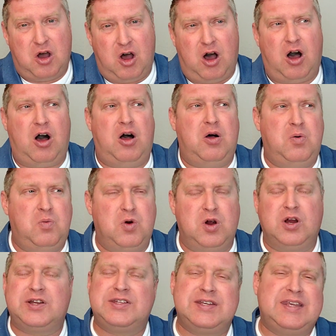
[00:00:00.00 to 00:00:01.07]
all
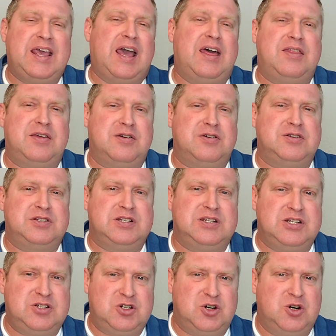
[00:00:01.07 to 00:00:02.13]
work together to
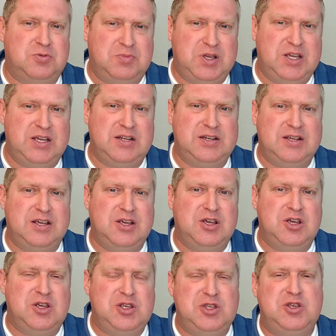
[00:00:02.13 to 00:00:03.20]
determine
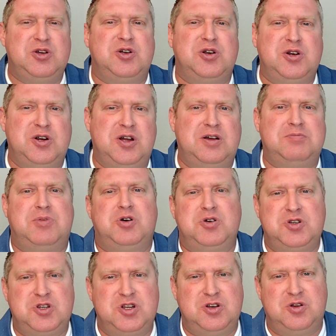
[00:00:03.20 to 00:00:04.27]
your
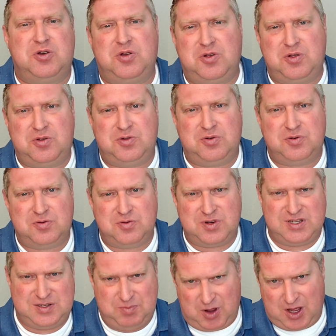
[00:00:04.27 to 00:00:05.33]
emotional
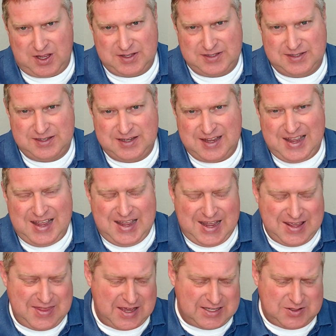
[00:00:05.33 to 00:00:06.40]
response.
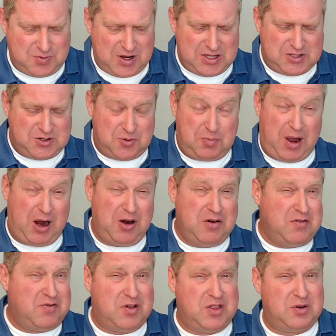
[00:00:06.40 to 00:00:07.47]
And that's why it's so
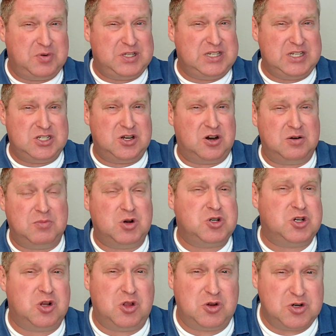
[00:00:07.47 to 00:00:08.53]
powerful that we teach in our
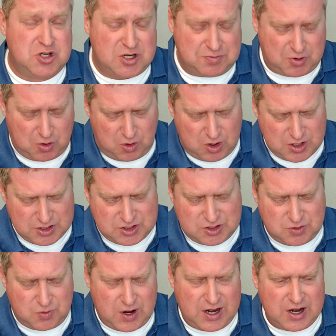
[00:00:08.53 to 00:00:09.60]
emotional ownership course,
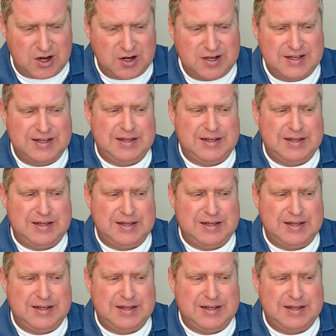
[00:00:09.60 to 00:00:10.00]
to where